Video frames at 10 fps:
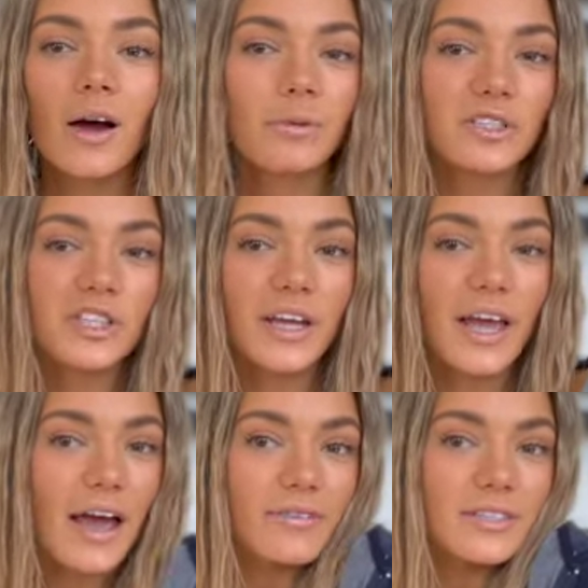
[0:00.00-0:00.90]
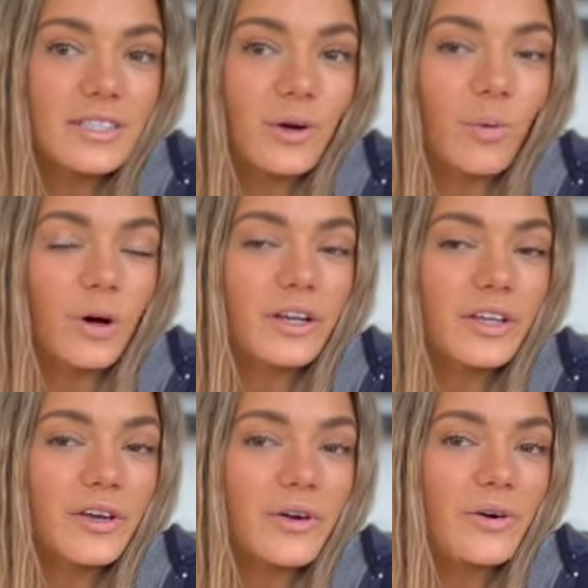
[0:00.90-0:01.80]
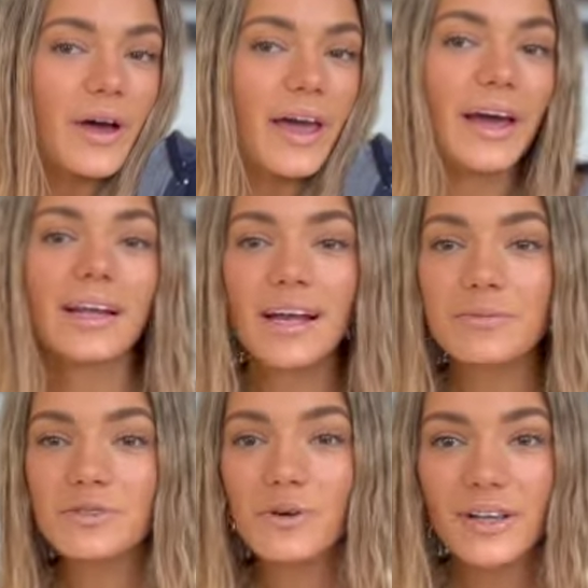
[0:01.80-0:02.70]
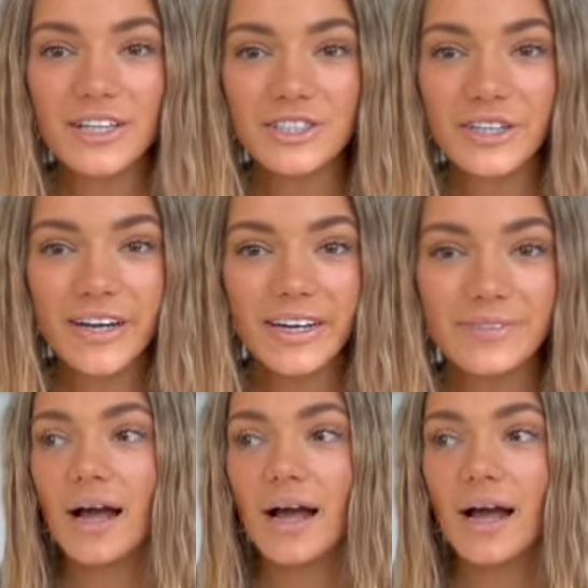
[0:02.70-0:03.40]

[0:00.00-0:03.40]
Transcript: appreciate every single one of you and I'm so glad you're here.